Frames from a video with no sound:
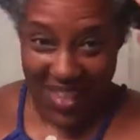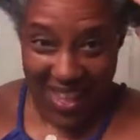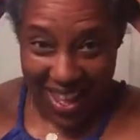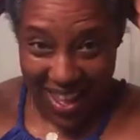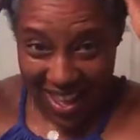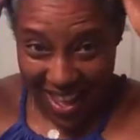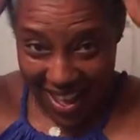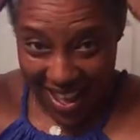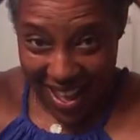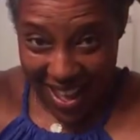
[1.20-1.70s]

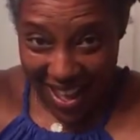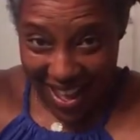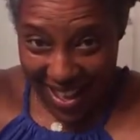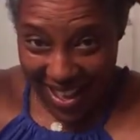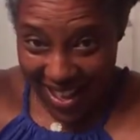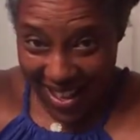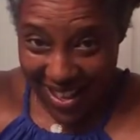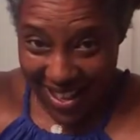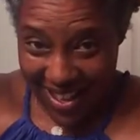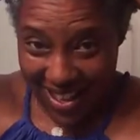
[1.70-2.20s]
Hey
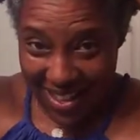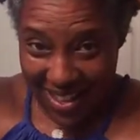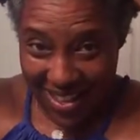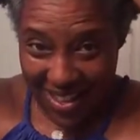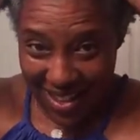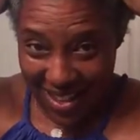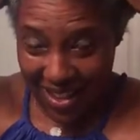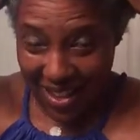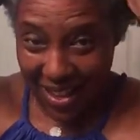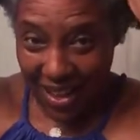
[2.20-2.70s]
guys,
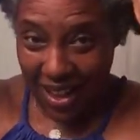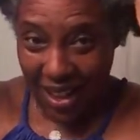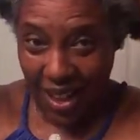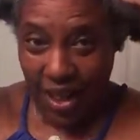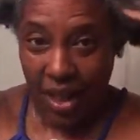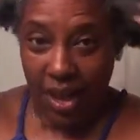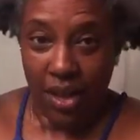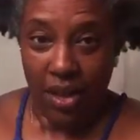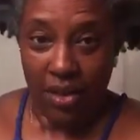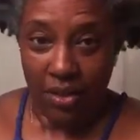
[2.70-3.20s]

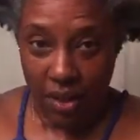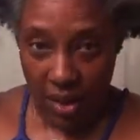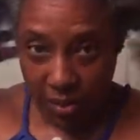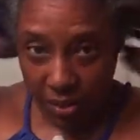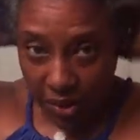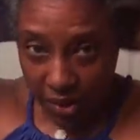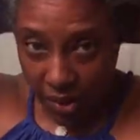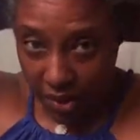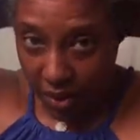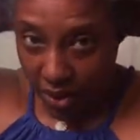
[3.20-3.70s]
so
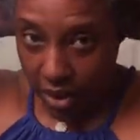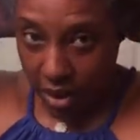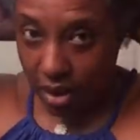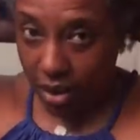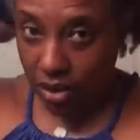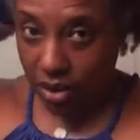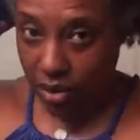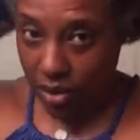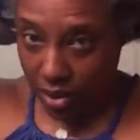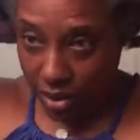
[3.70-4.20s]
I'm just
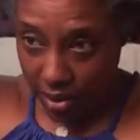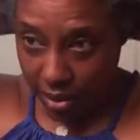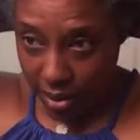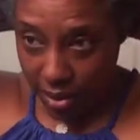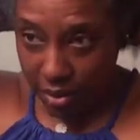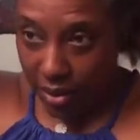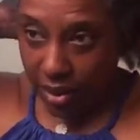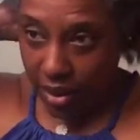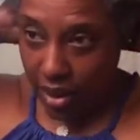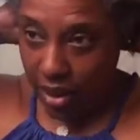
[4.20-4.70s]
gonna
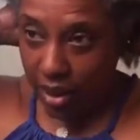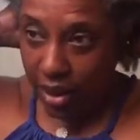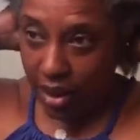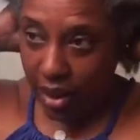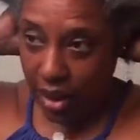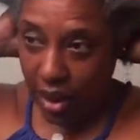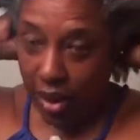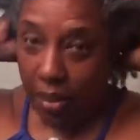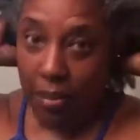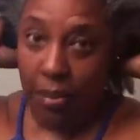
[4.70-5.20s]
do
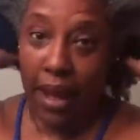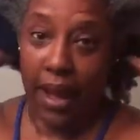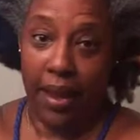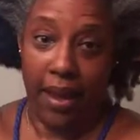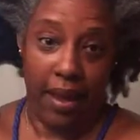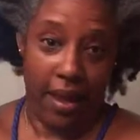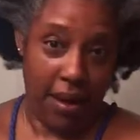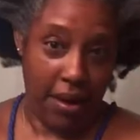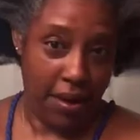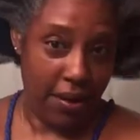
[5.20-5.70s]
my
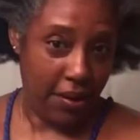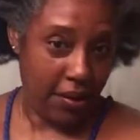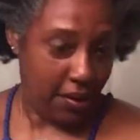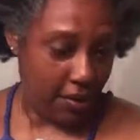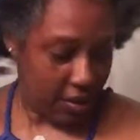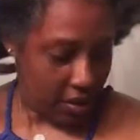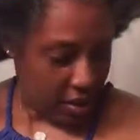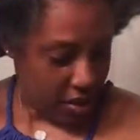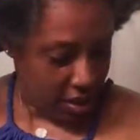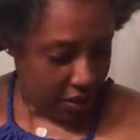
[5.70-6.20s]
hair,
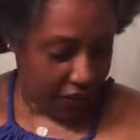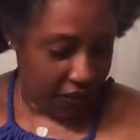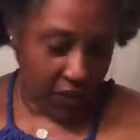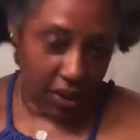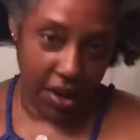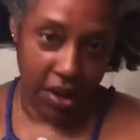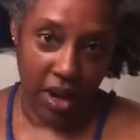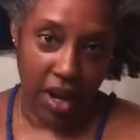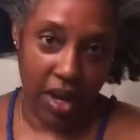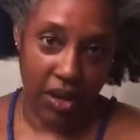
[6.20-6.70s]
and I
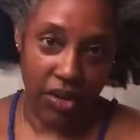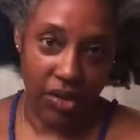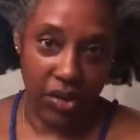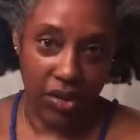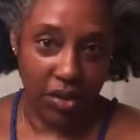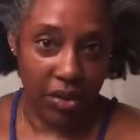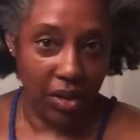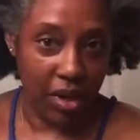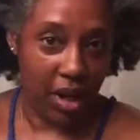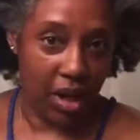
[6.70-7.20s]
figured I'd
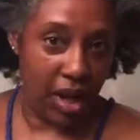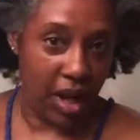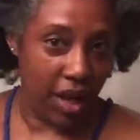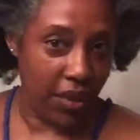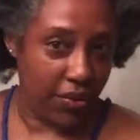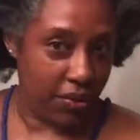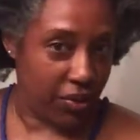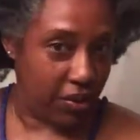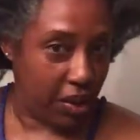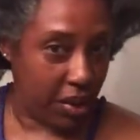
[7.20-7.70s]
just do it on
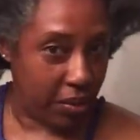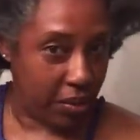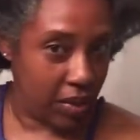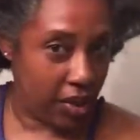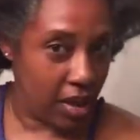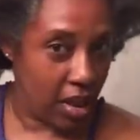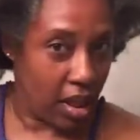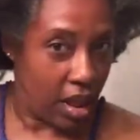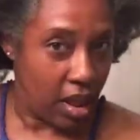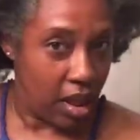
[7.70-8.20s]
live stream.
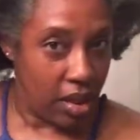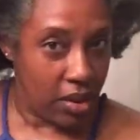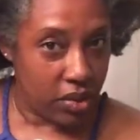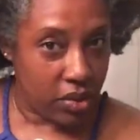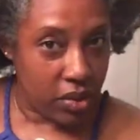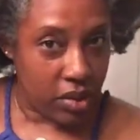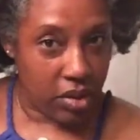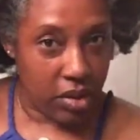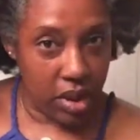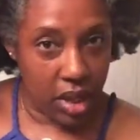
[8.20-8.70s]

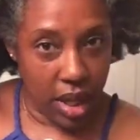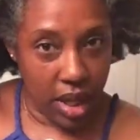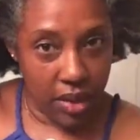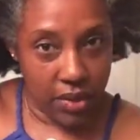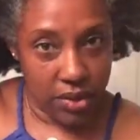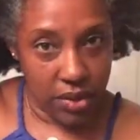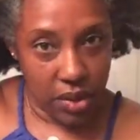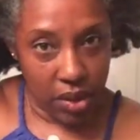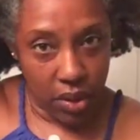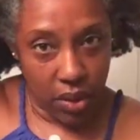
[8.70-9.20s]
So you
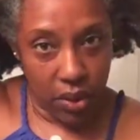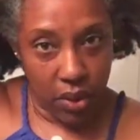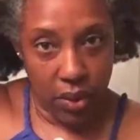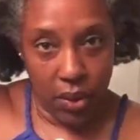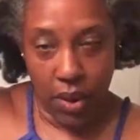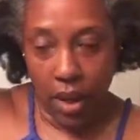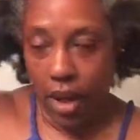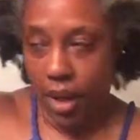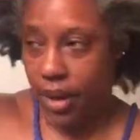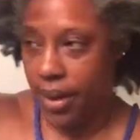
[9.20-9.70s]
guys
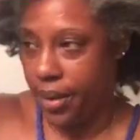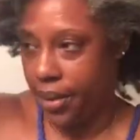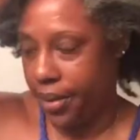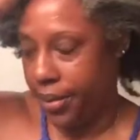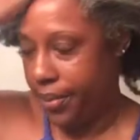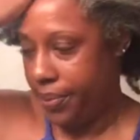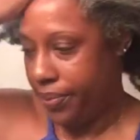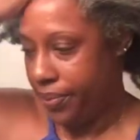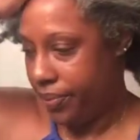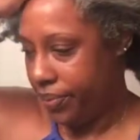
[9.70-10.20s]

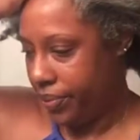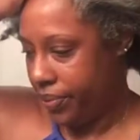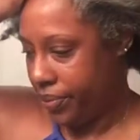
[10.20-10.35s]
know,